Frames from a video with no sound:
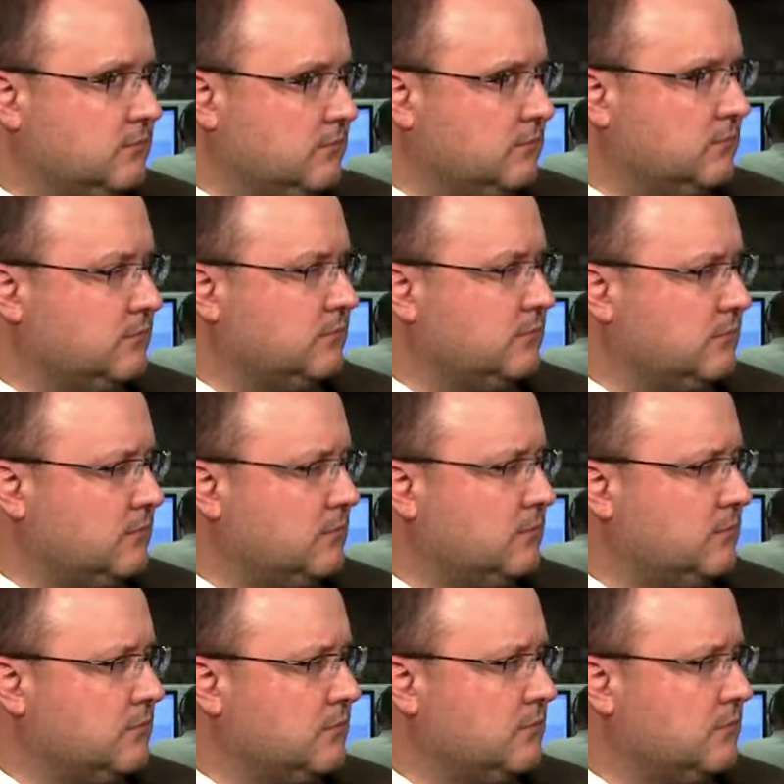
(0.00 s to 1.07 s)

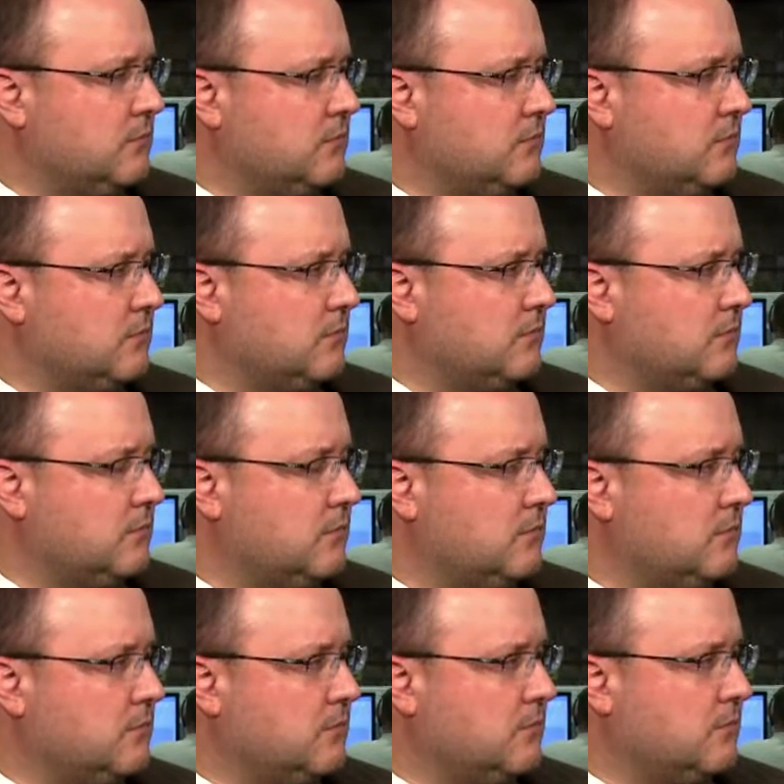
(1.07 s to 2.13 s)

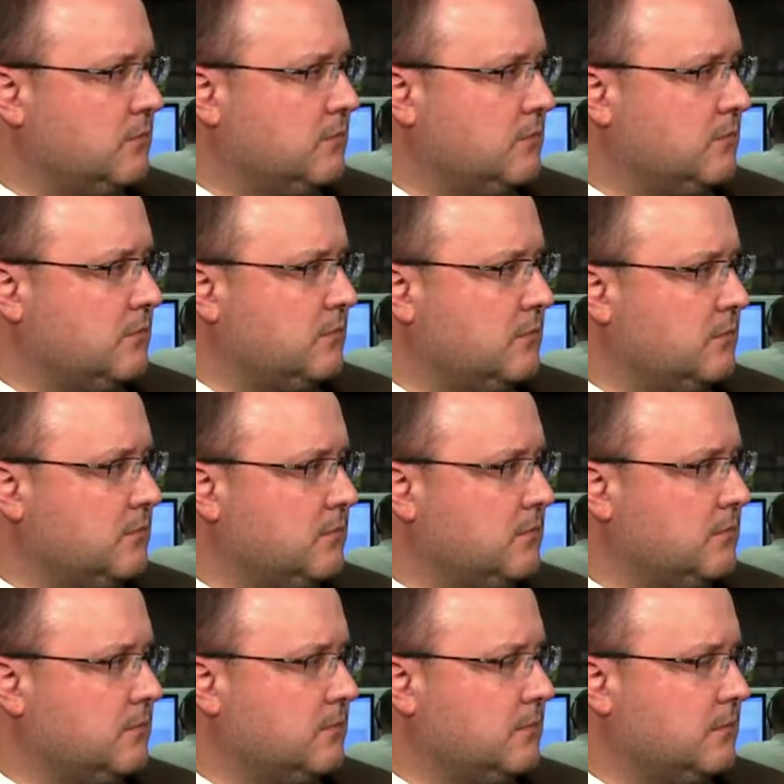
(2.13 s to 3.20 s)

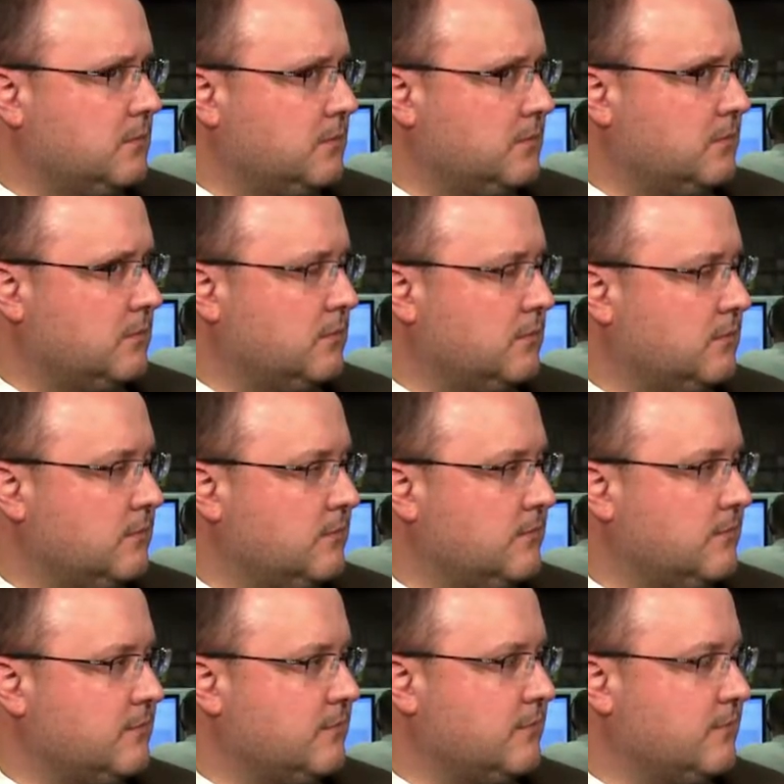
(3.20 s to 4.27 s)

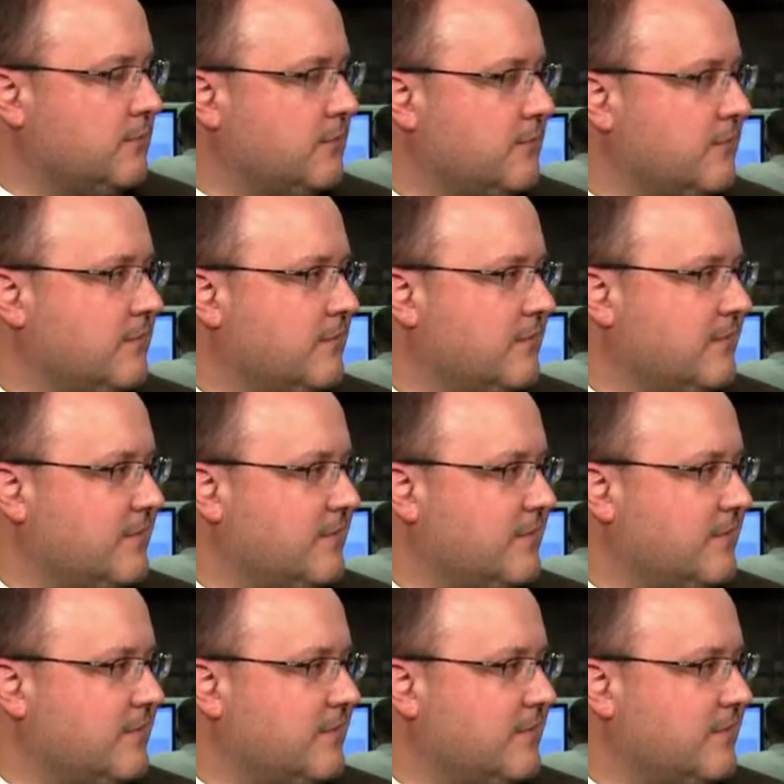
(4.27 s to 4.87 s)
(silent)